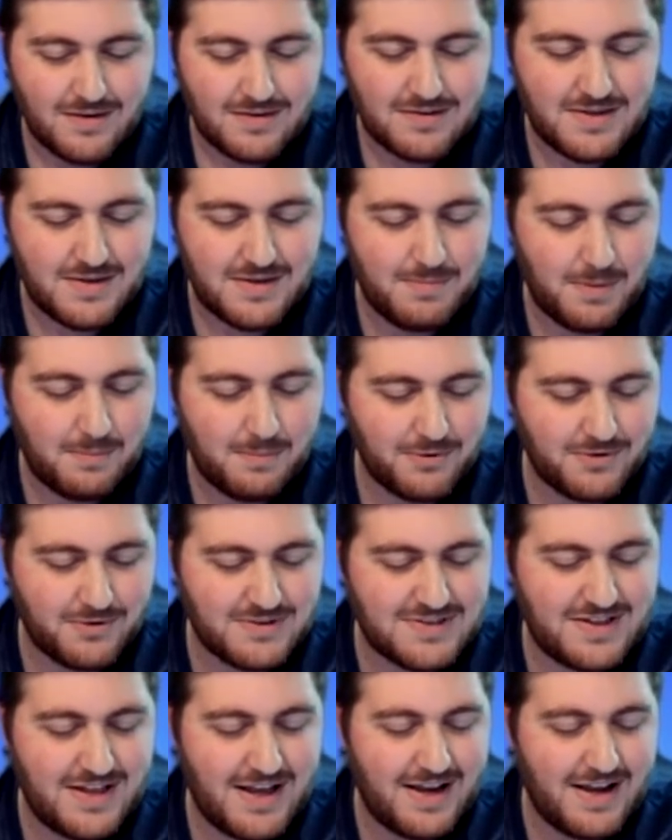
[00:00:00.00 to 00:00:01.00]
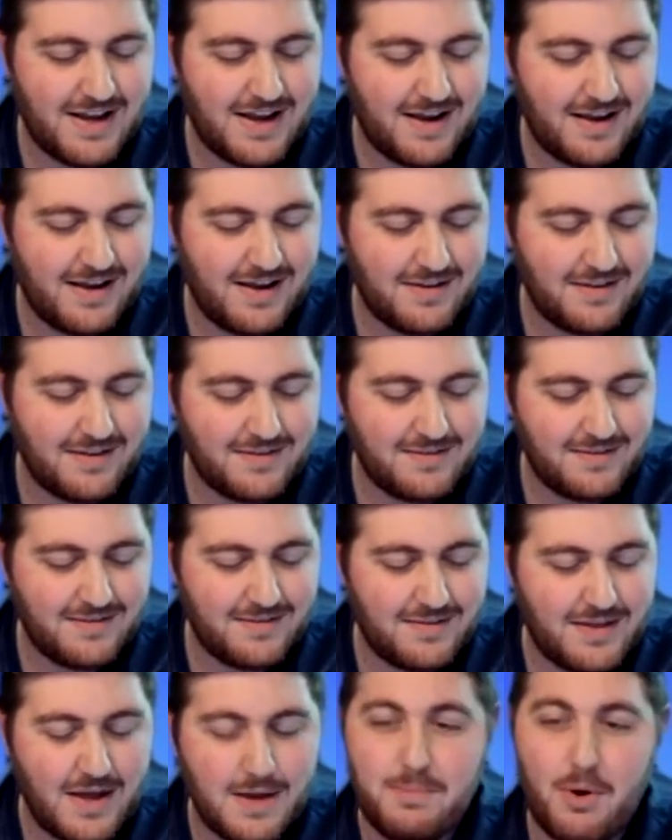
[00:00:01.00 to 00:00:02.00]
team members,
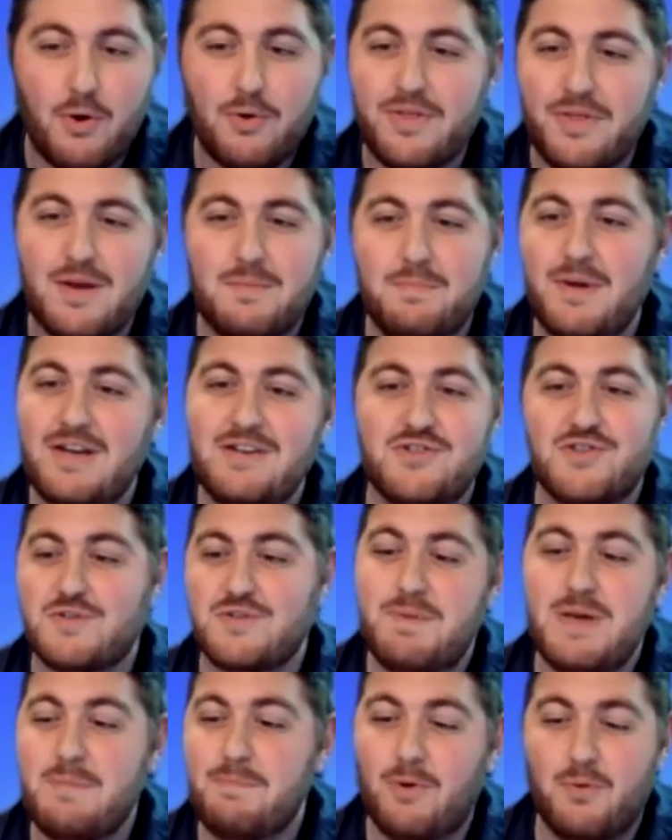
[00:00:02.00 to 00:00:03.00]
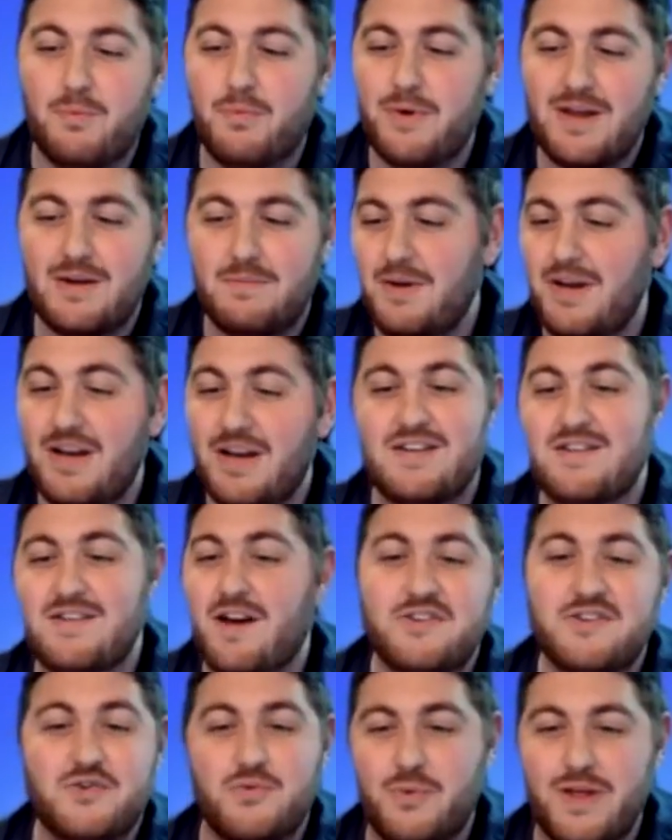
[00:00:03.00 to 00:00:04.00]
they both had been just people we had been in
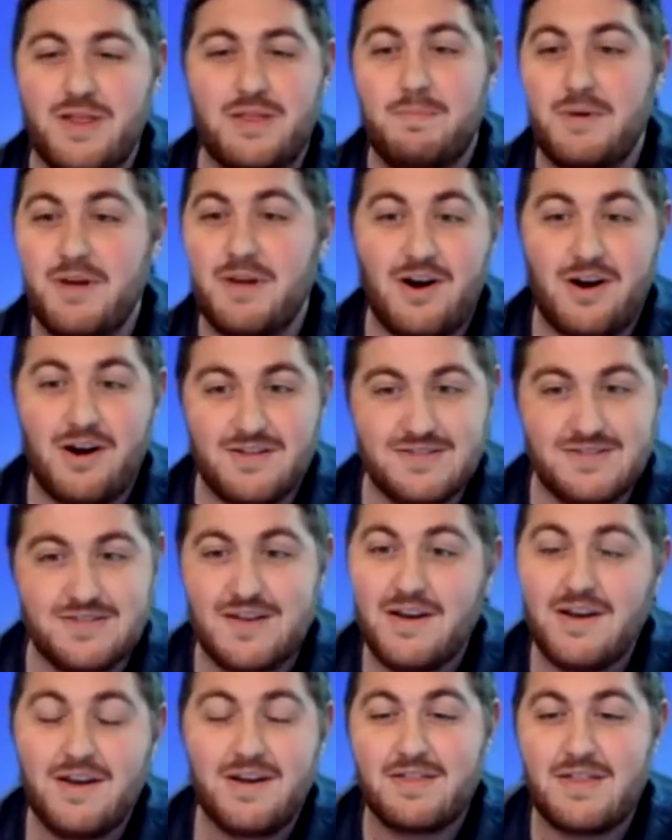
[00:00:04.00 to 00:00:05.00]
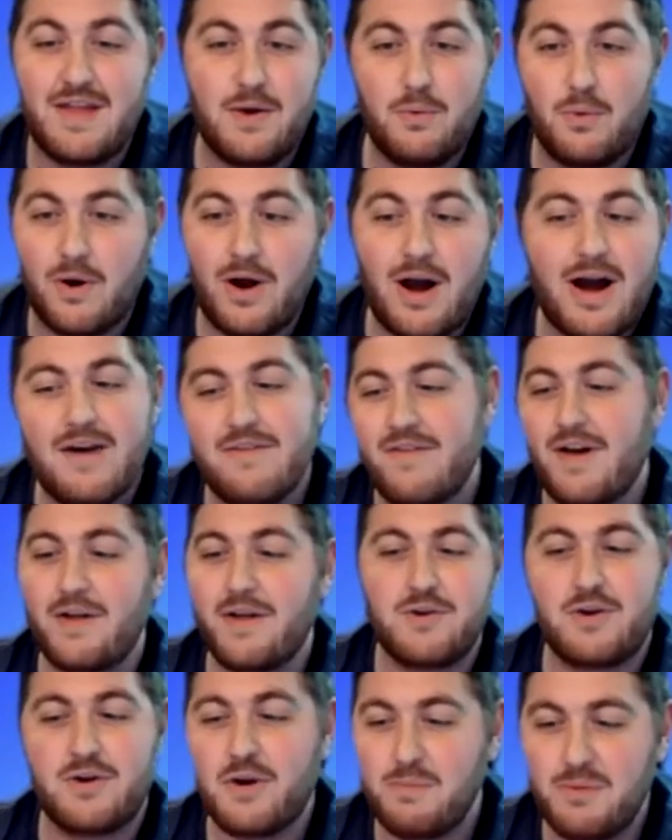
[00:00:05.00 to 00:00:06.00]
touch with because they were high
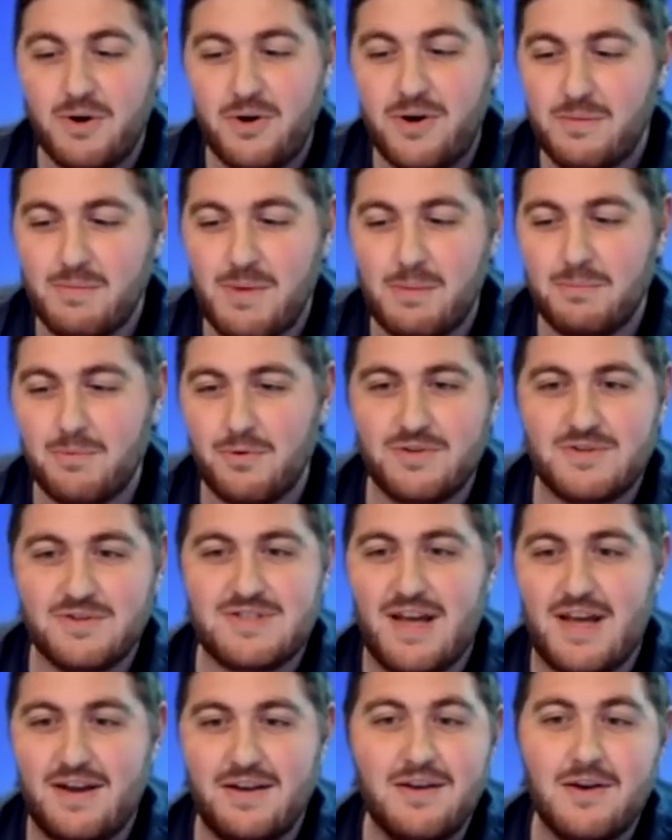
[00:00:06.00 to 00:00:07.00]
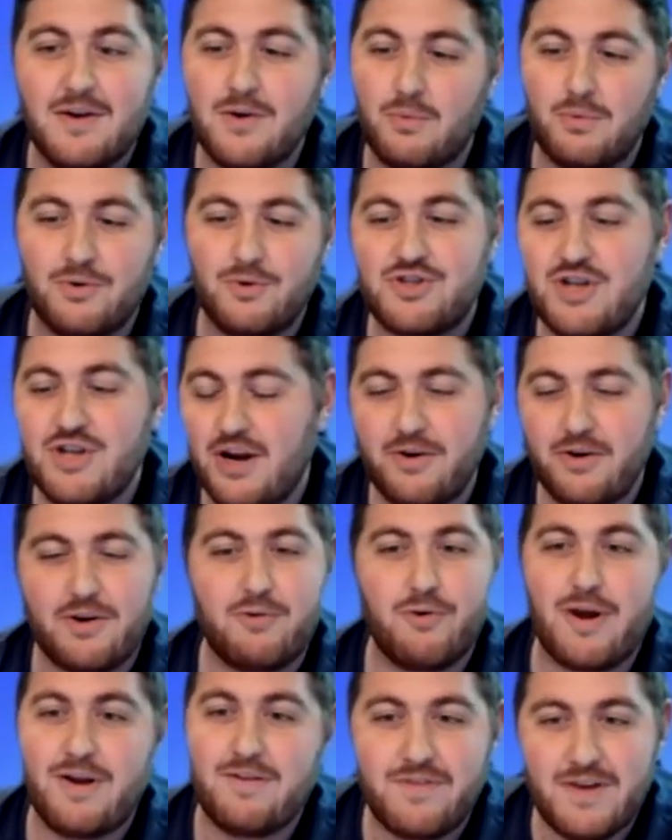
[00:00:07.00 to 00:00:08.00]
value community members that were sharing
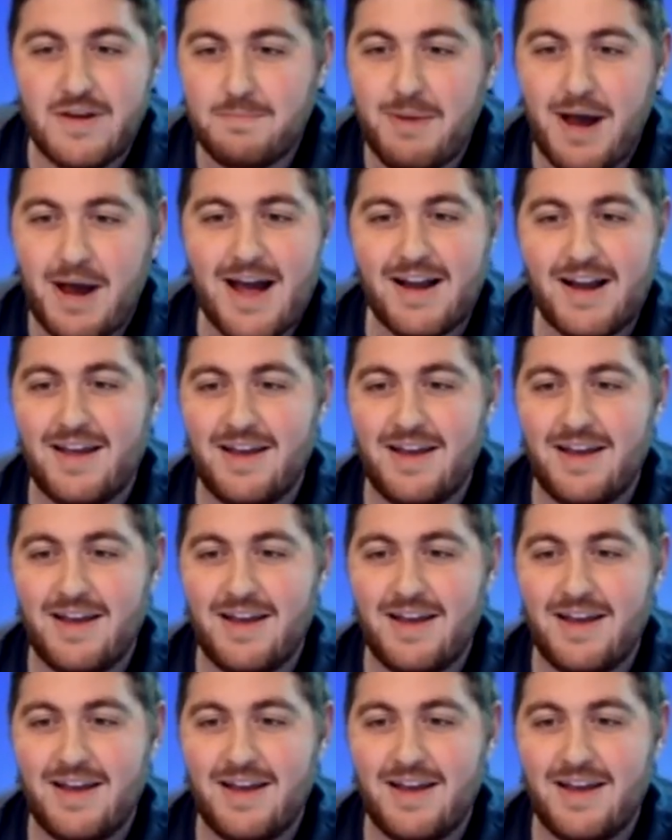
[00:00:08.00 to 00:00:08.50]
great feedback.